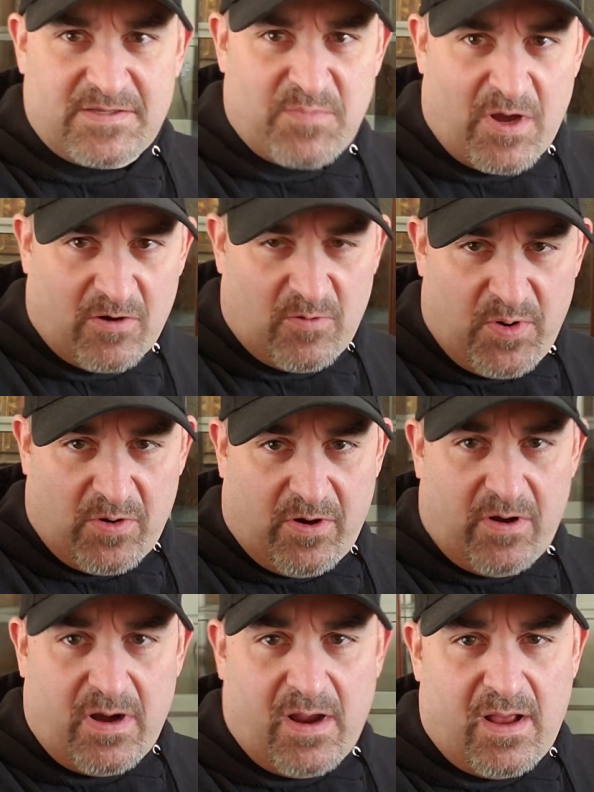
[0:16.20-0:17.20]
Monacle
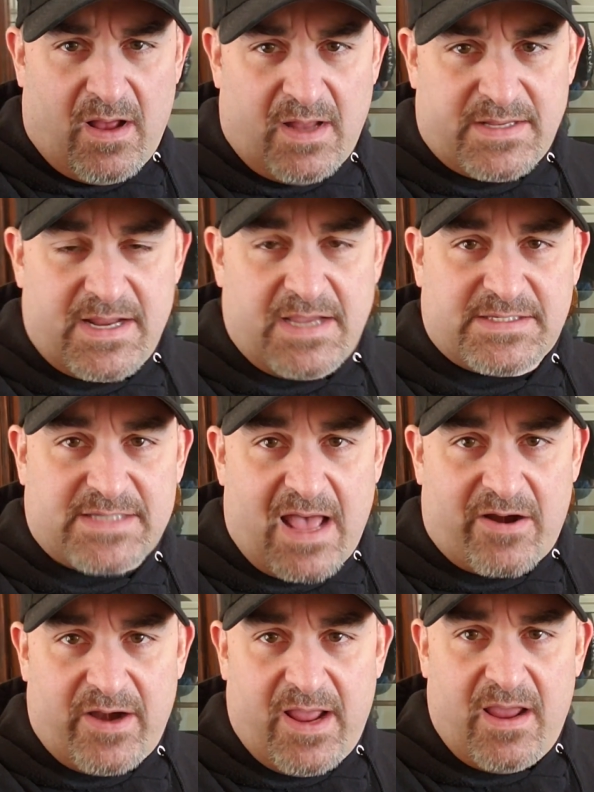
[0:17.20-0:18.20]
Poker. Today's
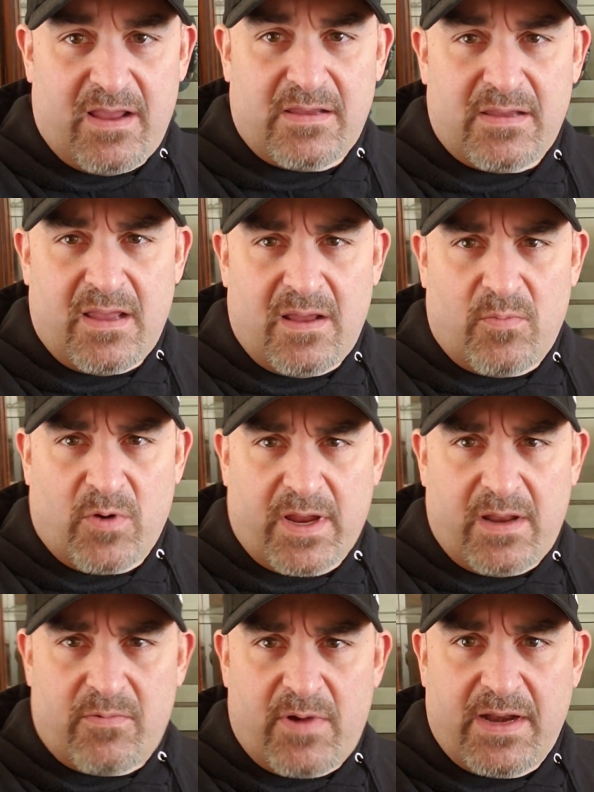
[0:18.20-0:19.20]
Saturday, and we're
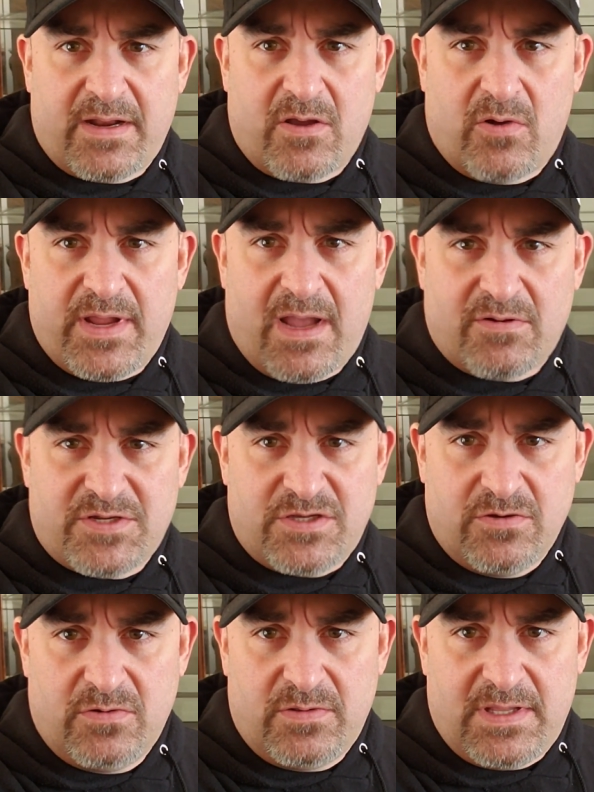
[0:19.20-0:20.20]
getting ready to go down
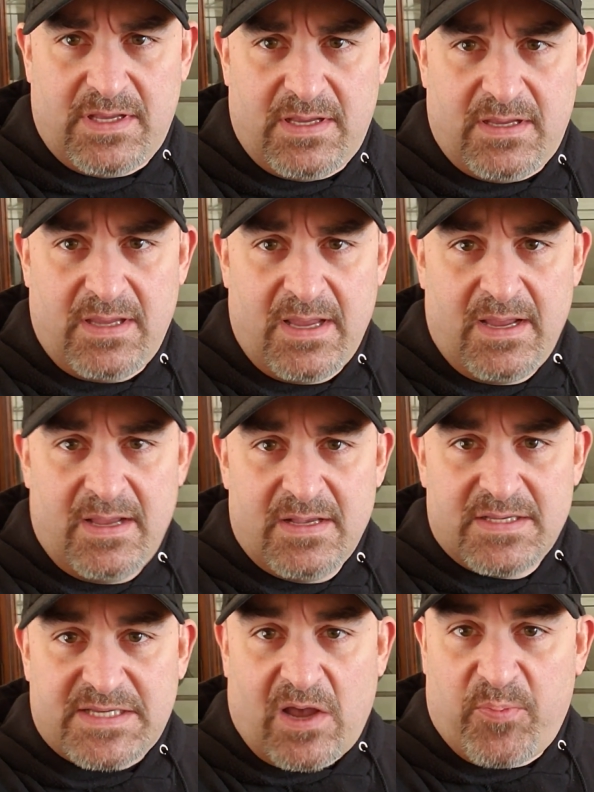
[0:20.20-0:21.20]
to the
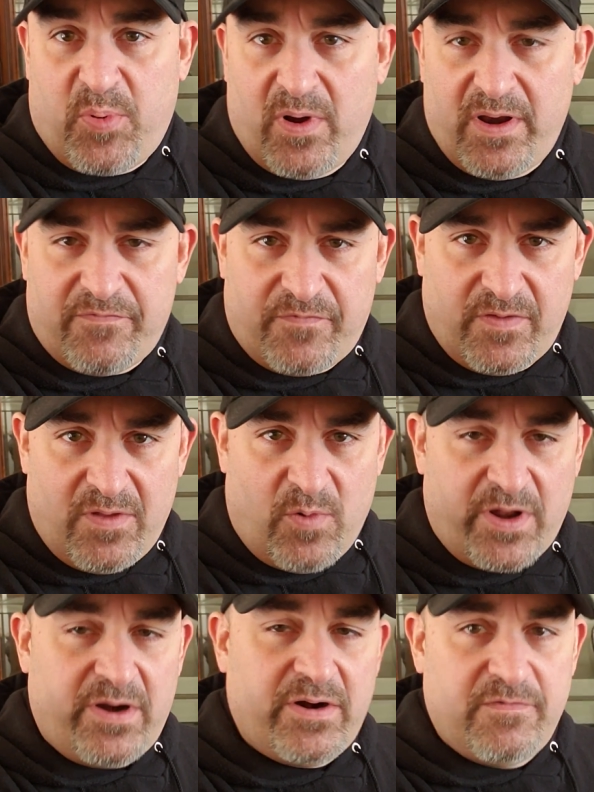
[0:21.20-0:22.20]
South Point for the
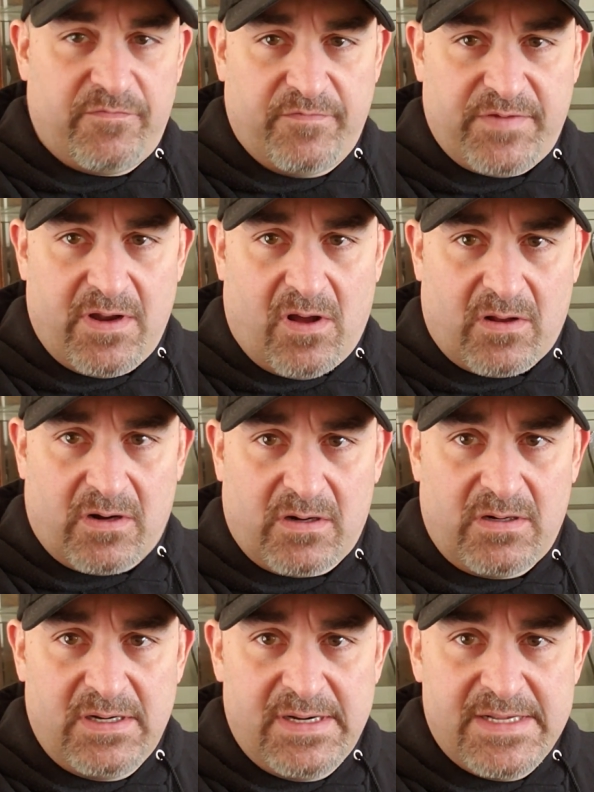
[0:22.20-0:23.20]

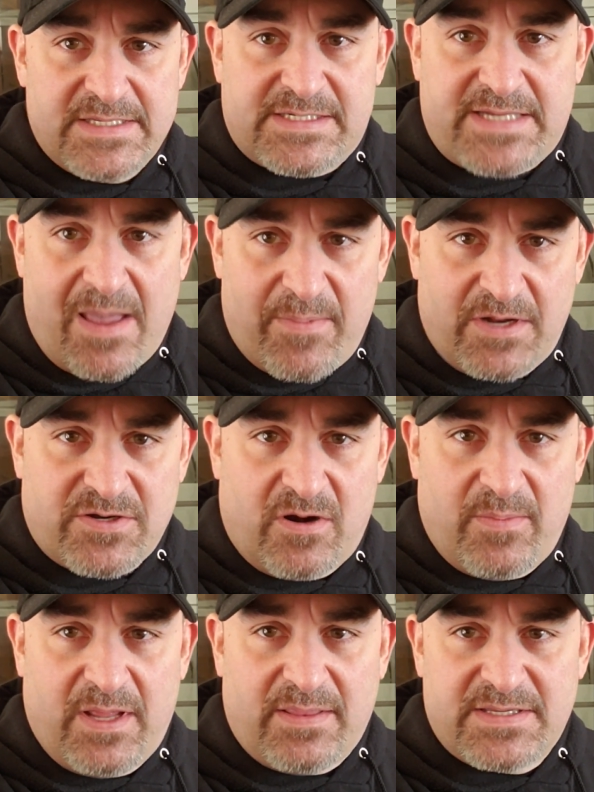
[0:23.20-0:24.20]
$150 stamina
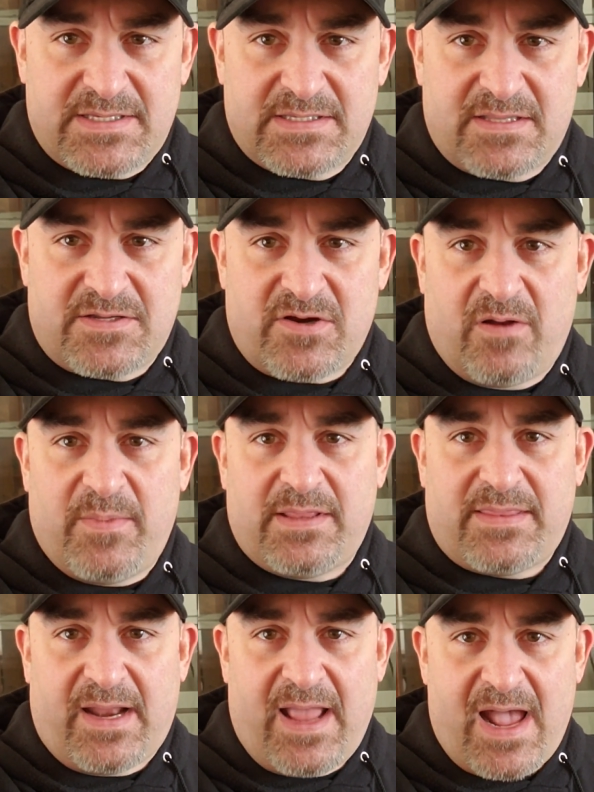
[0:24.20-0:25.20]
tournament. This is the
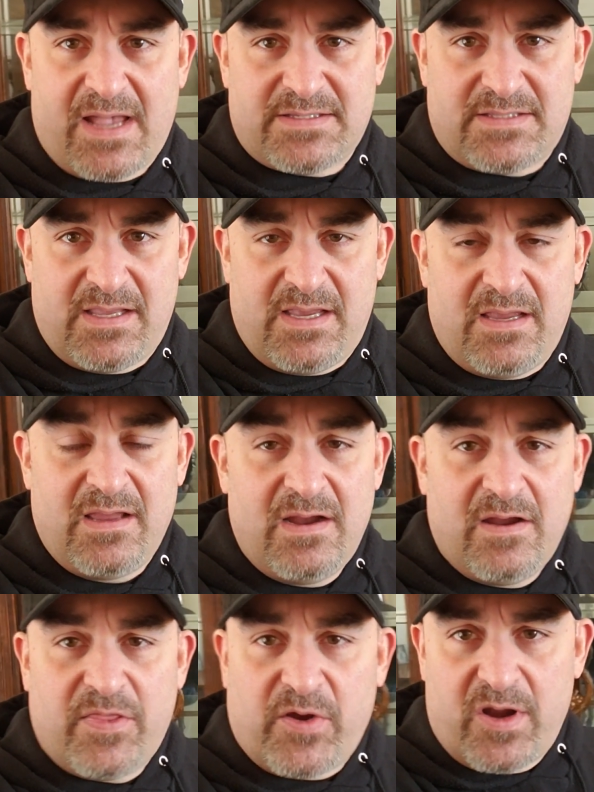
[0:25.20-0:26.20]
tournament that has the
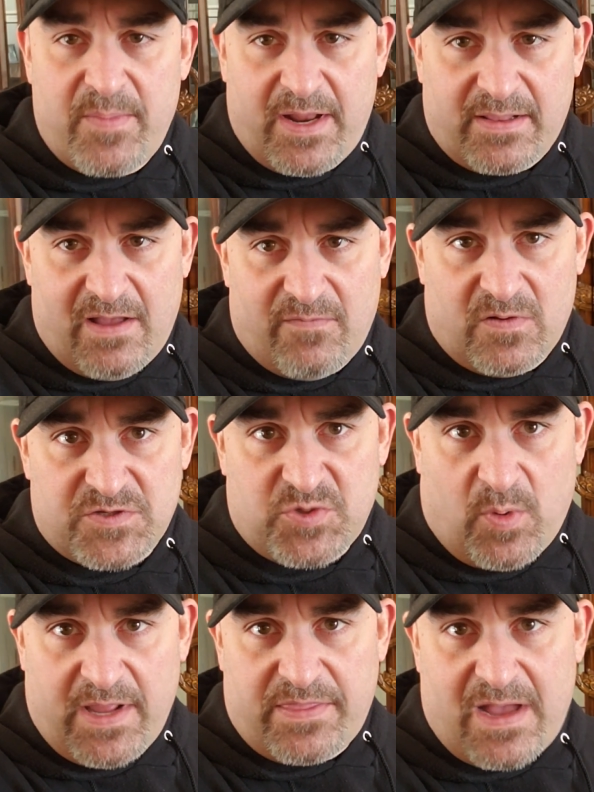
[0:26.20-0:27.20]
30-minute levels,
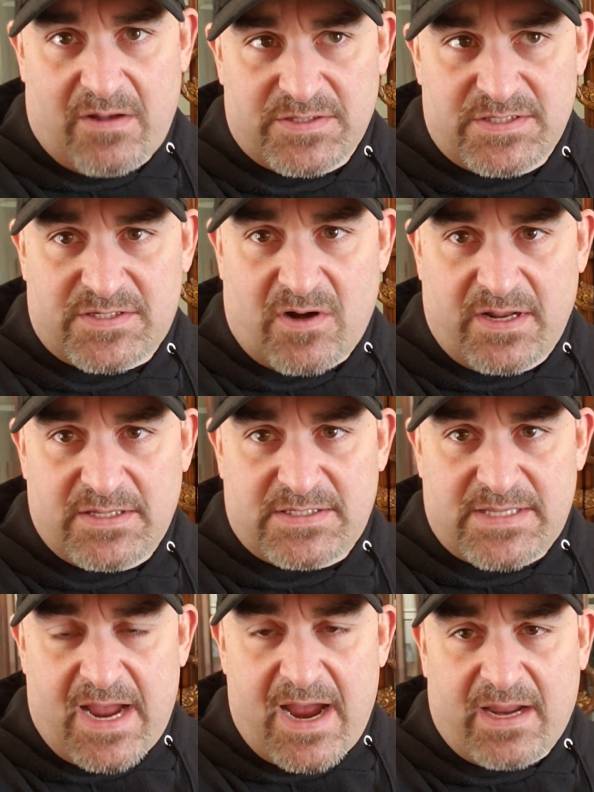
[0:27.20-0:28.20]
20,000 starting
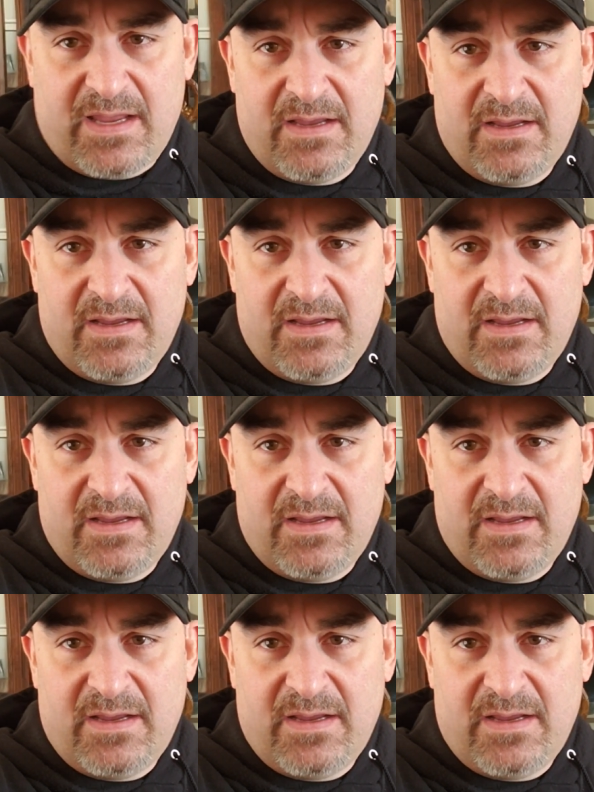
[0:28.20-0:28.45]
stack.